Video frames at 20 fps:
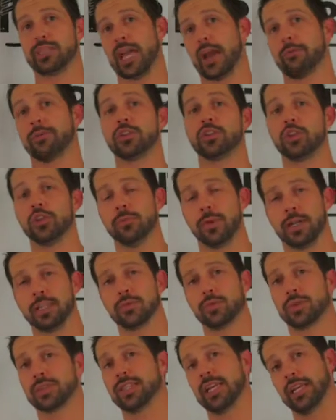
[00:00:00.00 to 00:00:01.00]
is every 2
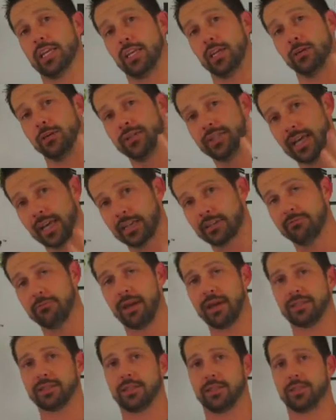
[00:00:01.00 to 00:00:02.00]
months, we're sending you a text
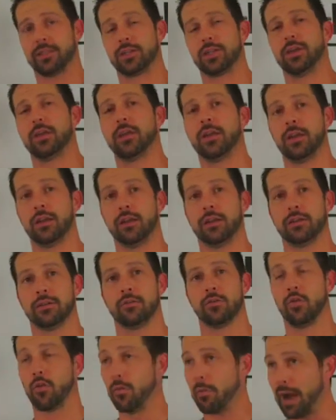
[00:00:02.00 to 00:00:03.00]
message.
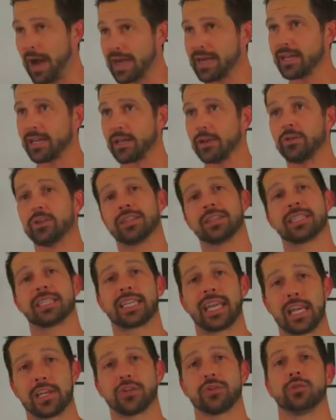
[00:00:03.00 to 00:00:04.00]
We're reminding you to
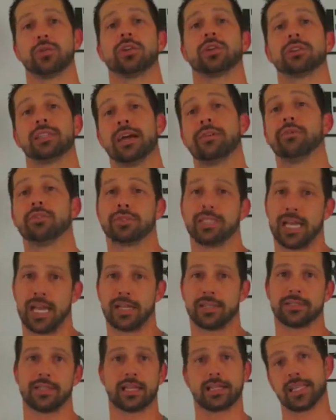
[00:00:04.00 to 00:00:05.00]
schedule your level
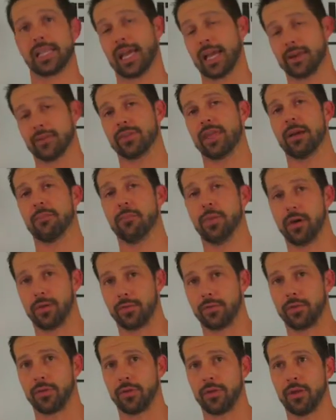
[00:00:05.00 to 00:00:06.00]
test at the end of that
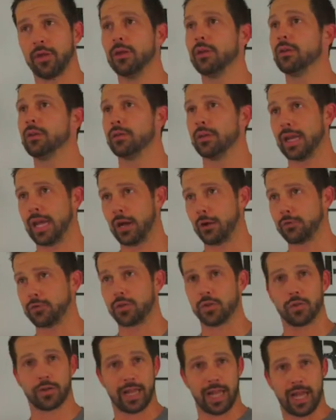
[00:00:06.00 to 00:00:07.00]
month. Now, if
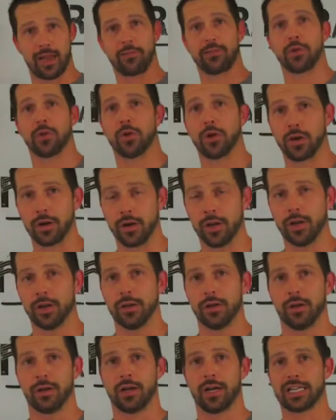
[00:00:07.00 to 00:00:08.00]
you don't have your
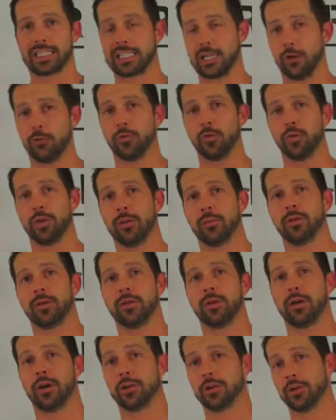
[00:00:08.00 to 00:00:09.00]
cell phone
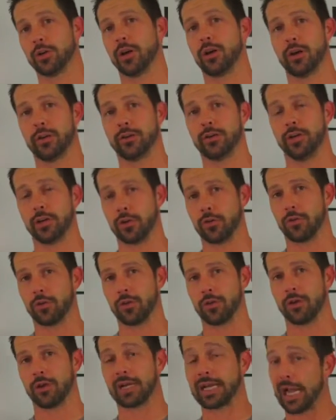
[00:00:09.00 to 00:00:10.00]
number on
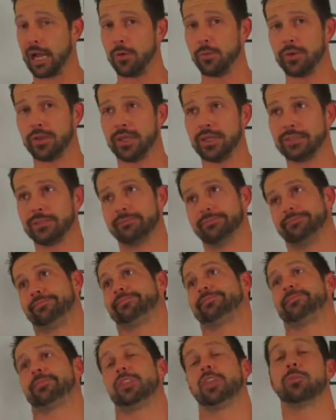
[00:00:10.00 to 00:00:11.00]
your account with us,
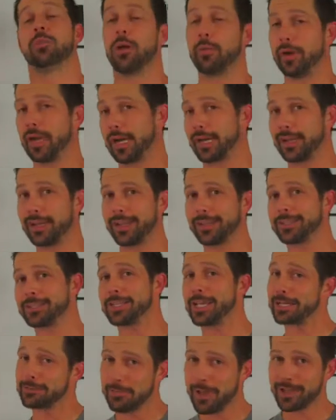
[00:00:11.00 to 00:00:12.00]
you're probably not going to get the
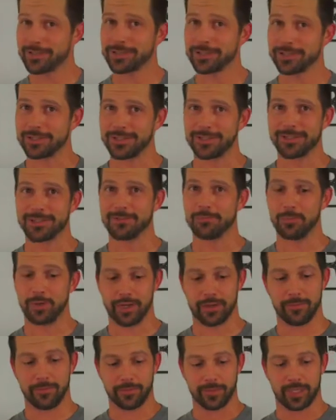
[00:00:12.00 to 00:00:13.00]
text message.
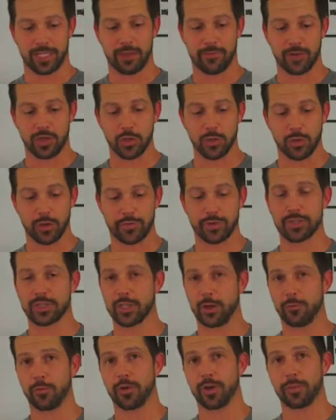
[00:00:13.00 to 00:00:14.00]
But if you do have your
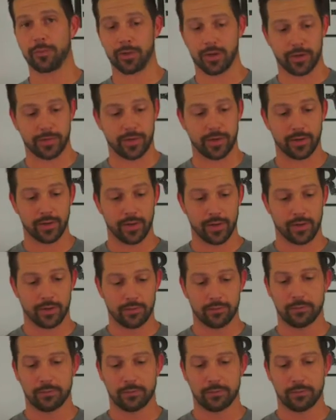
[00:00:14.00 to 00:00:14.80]
cell phone number on there,